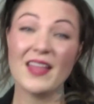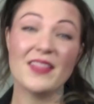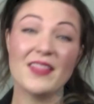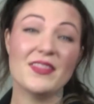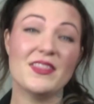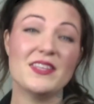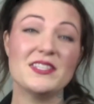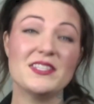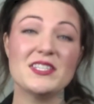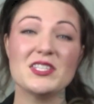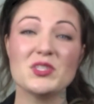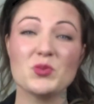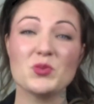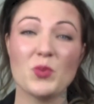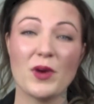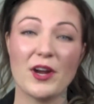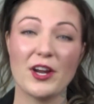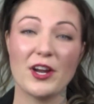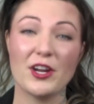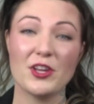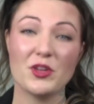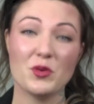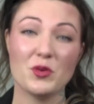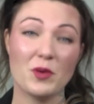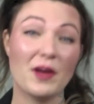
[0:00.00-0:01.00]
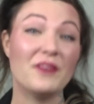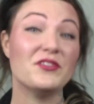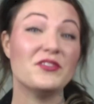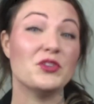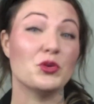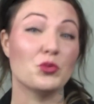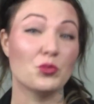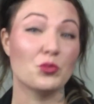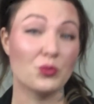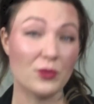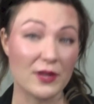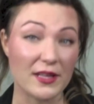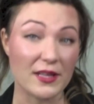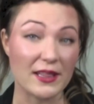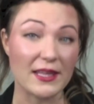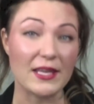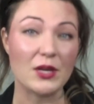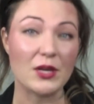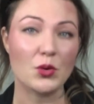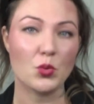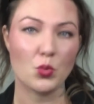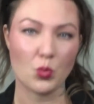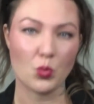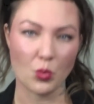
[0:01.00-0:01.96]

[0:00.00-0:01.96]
This is where you have to really